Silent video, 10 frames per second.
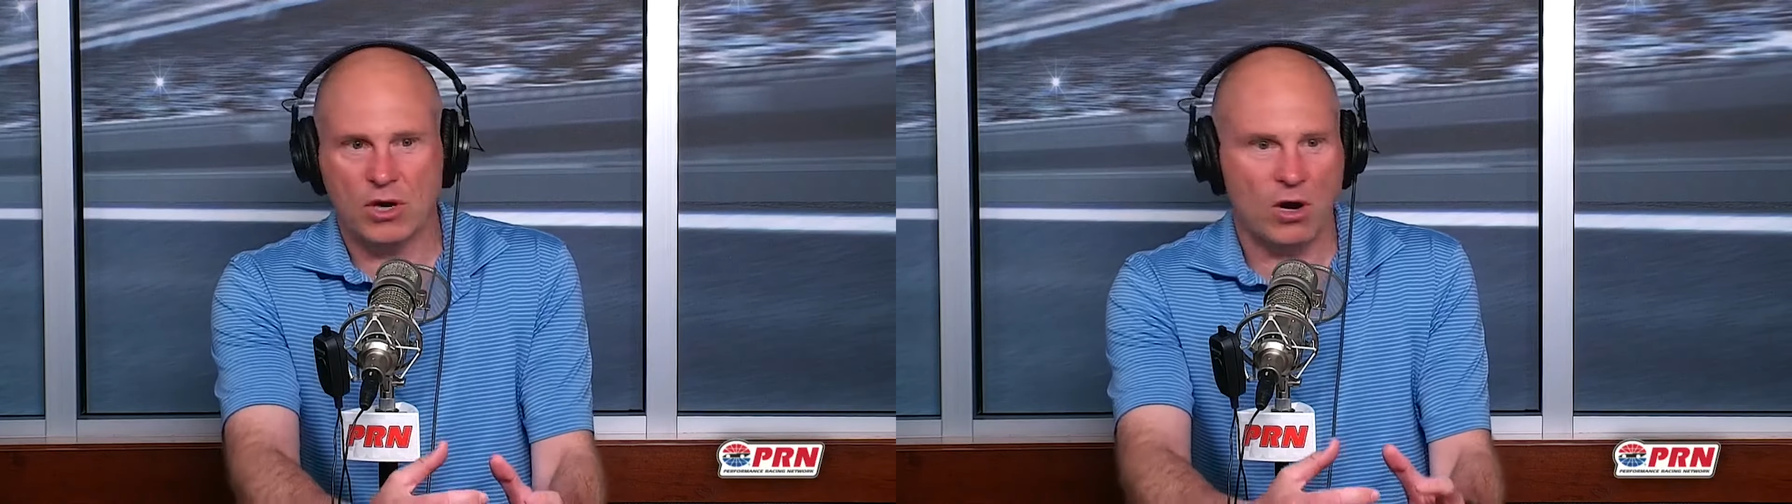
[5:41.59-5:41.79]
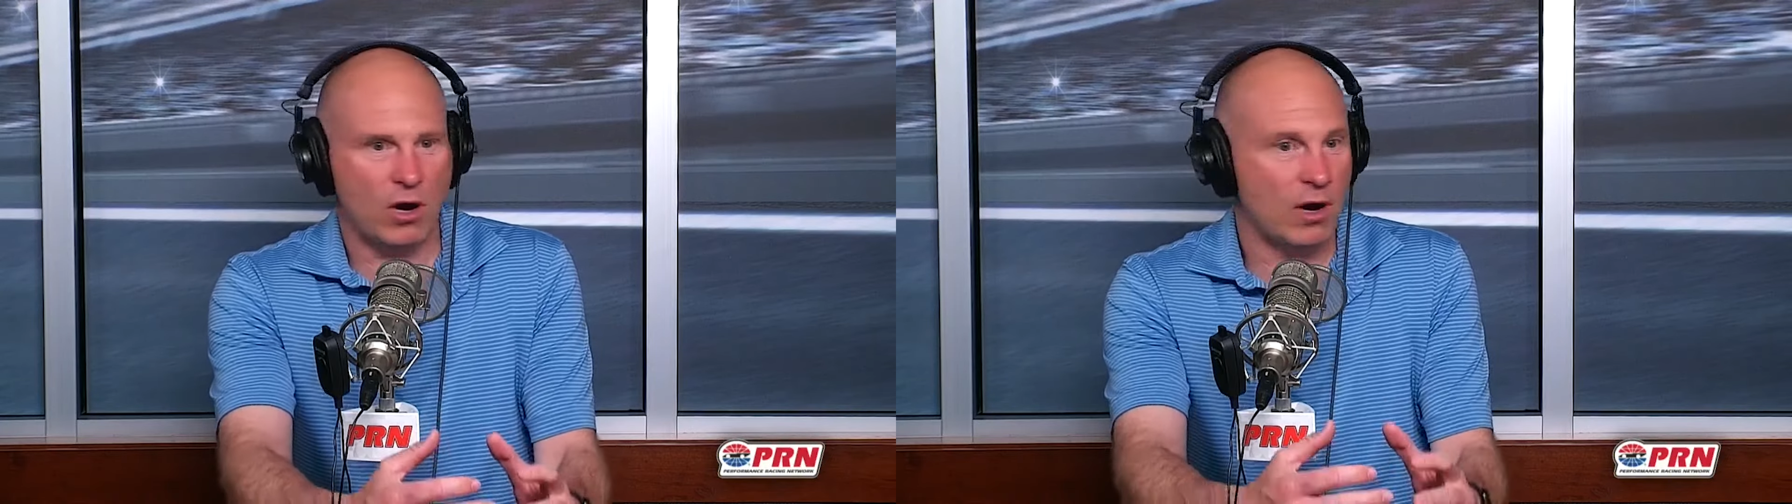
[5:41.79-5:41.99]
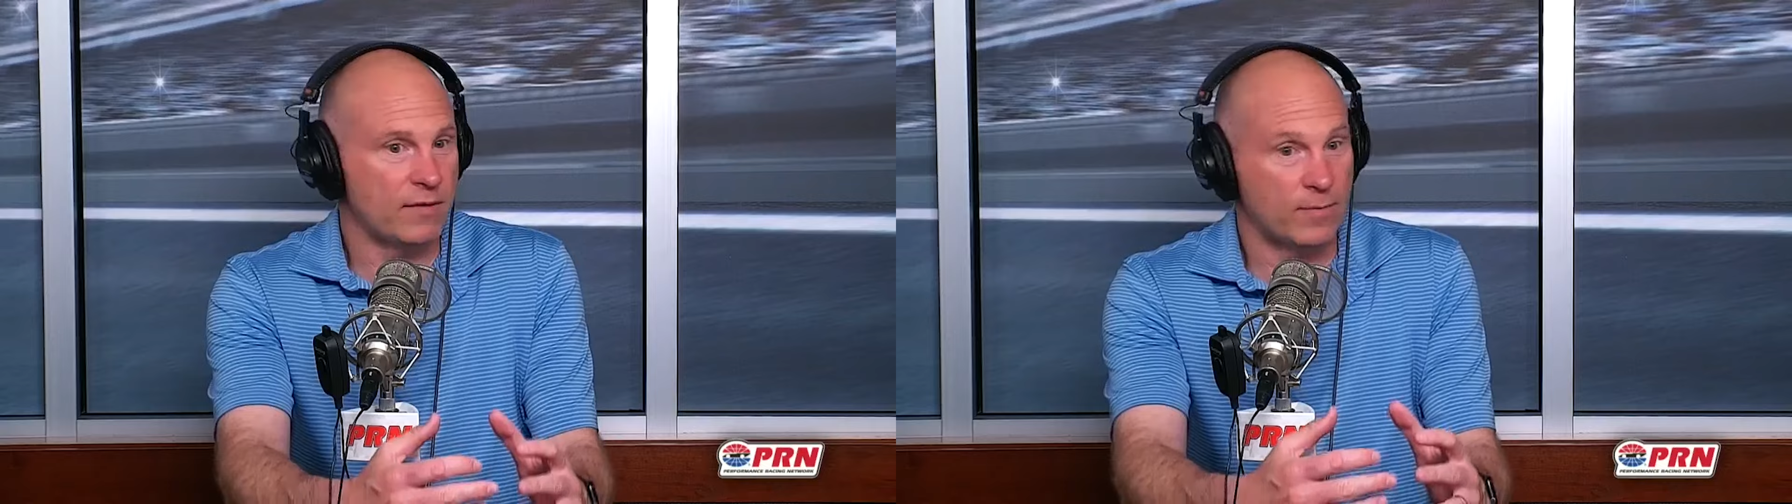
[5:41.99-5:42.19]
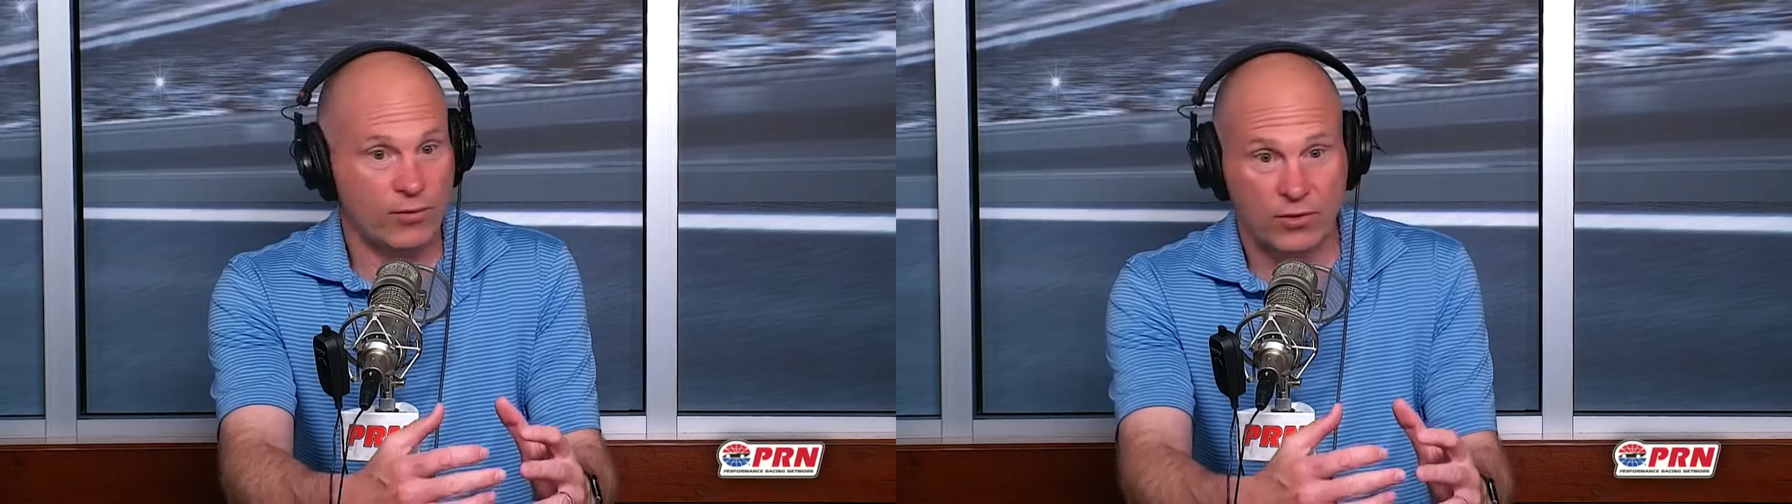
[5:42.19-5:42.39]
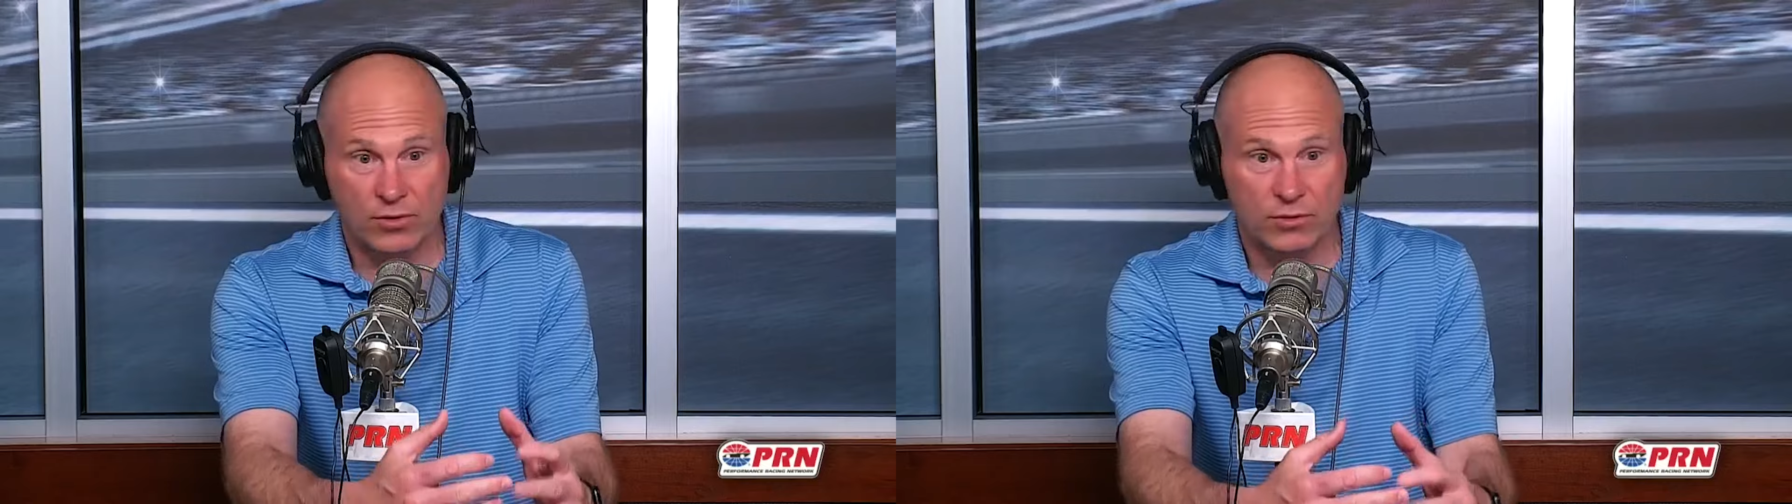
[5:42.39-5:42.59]
of car that
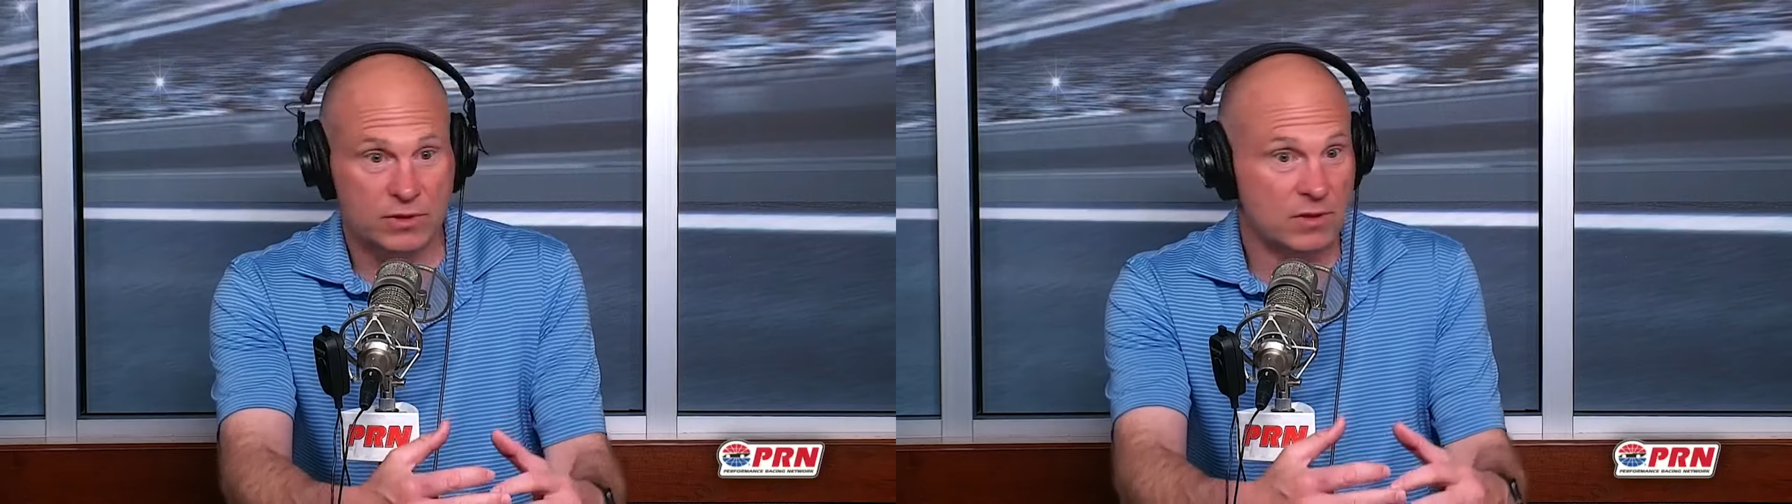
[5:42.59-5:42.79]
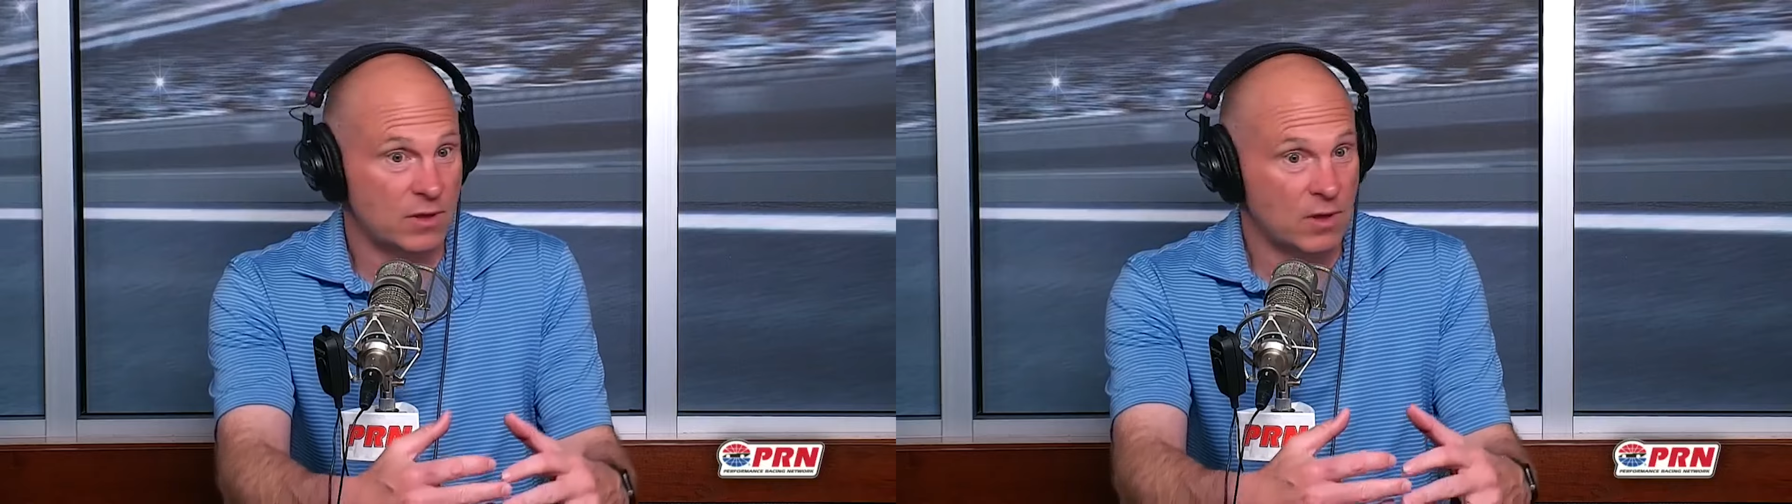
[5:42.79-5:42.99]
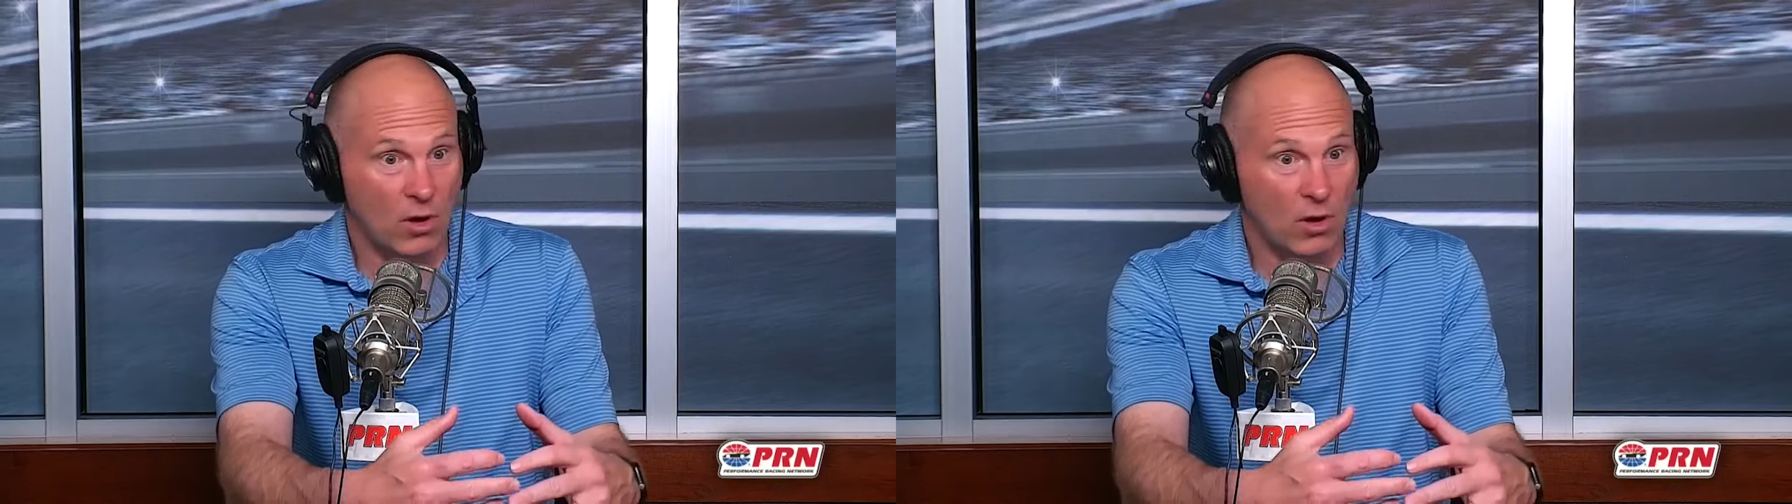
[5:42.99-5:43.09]
produced